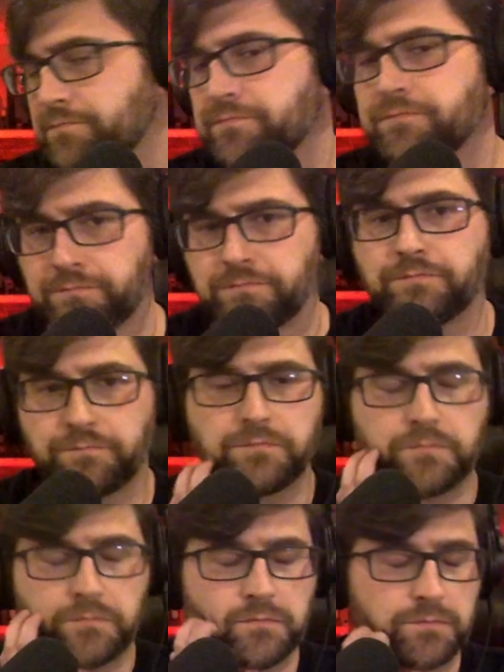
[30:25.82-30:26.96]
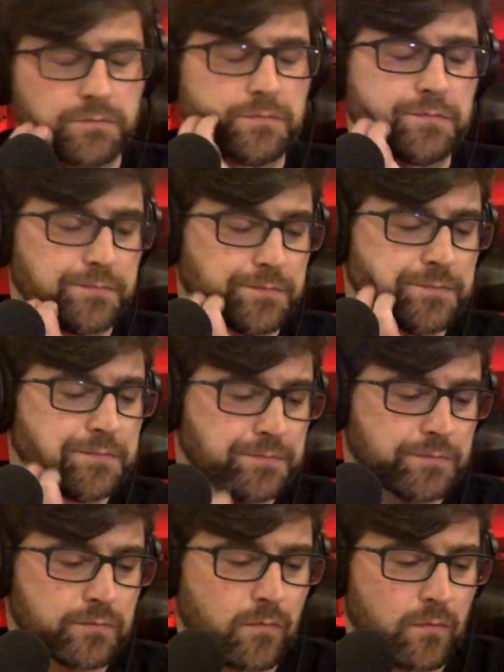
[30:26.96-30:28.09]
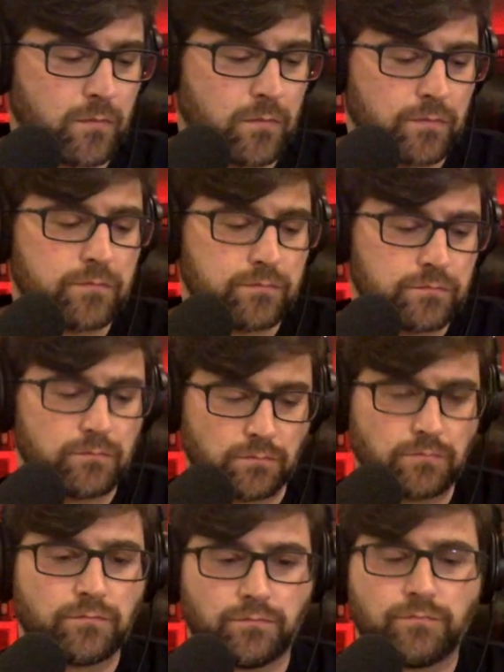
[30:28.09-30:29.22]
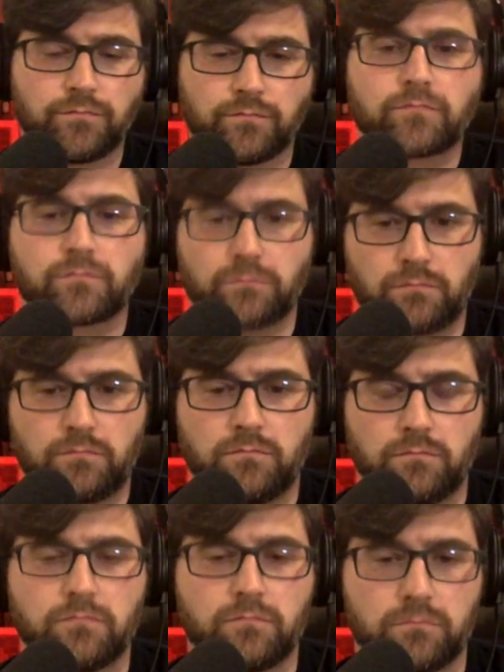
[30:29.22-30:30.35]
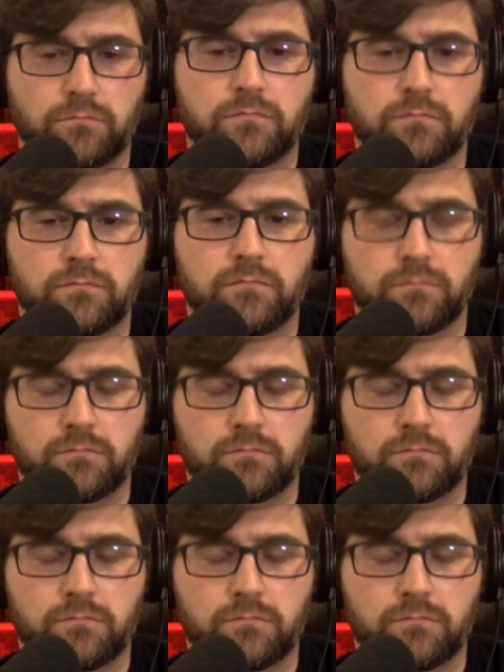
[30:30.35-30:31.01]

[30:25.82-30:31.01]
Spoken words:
The person shown says nothing.